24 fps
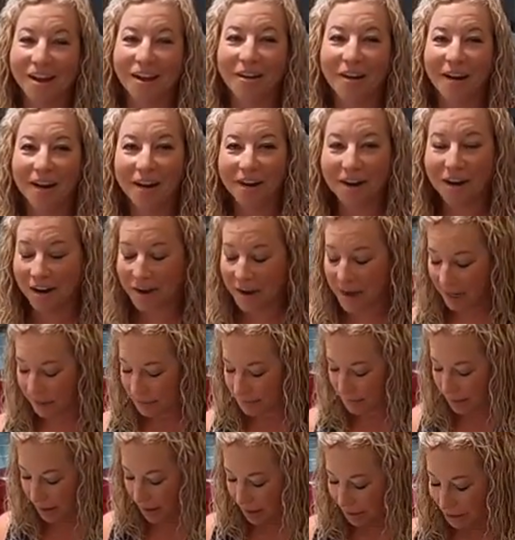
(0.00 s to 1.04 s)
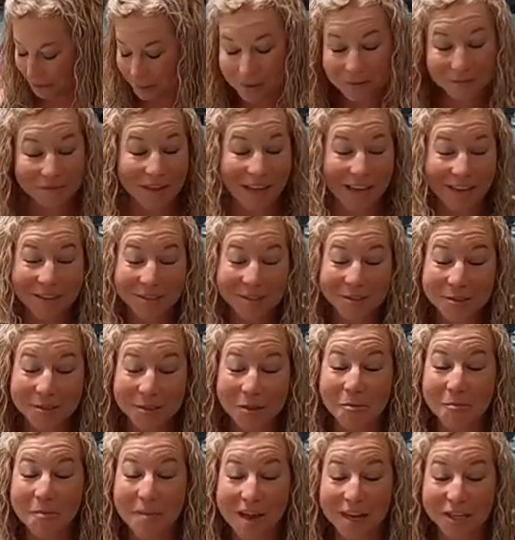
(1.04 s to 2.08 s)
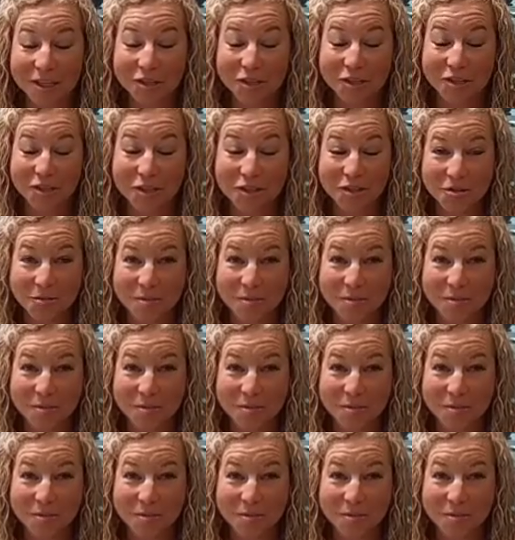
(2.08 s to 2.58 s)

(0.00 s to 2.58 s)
All right, our next product we've liked so much